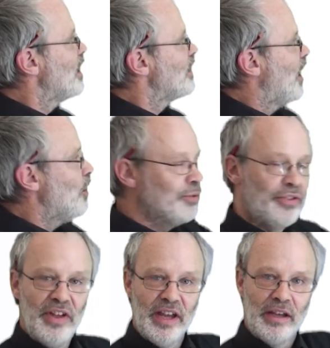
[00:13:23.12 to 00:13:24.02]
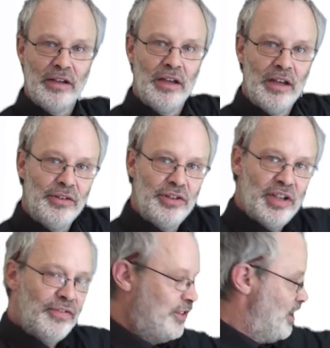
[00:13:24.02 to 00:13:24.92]
the whole thing is
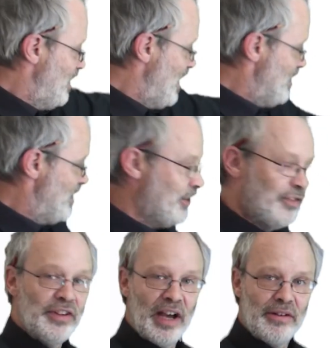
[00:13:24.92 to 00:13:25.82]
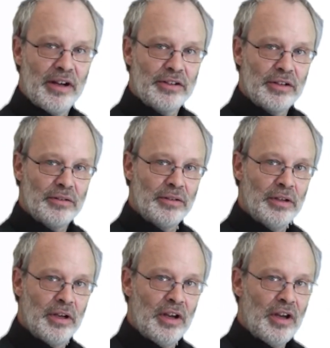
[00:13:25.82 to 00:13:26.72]
shifted in this direction,
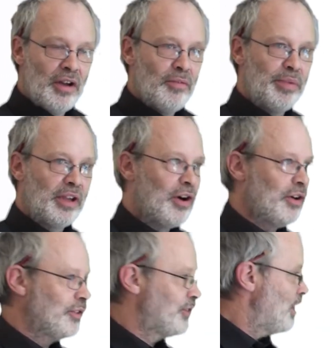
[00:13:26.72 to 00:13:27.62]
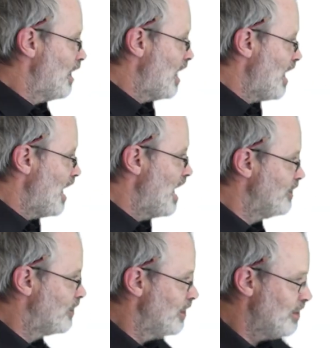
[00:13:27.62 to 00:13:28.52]
because
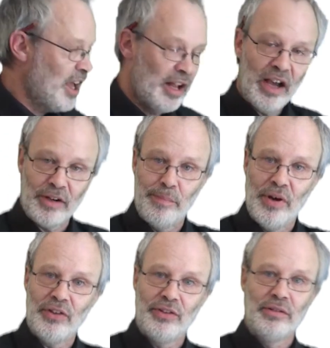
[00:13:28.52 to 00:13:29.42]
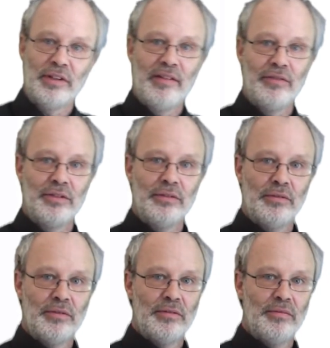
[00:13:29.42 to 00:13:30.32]
at a personal level,
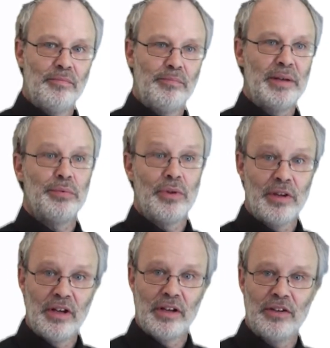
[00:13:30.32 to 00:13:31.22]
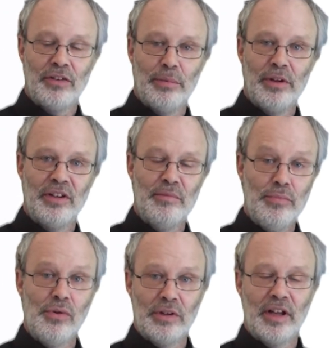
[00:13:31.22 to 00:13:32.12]
people with a learning disability are
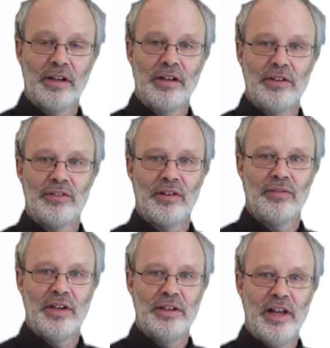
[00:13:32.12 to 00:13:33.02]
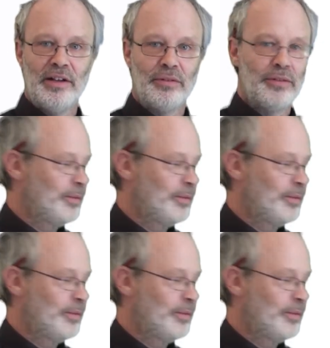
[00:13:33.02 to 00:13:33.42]
more likely to suffer ill health.